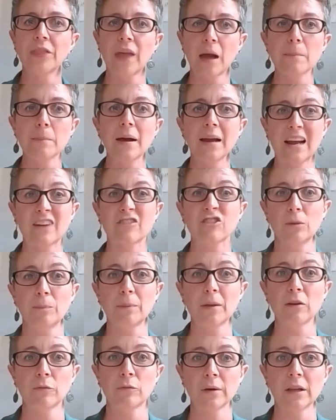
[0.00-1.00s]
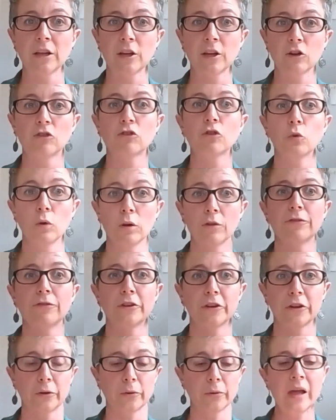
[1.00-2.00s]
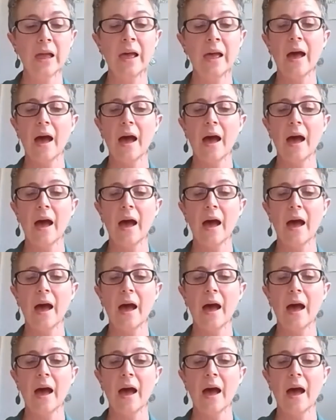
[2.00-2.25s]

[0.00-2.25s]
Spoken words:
that might actually be a really good tool for you.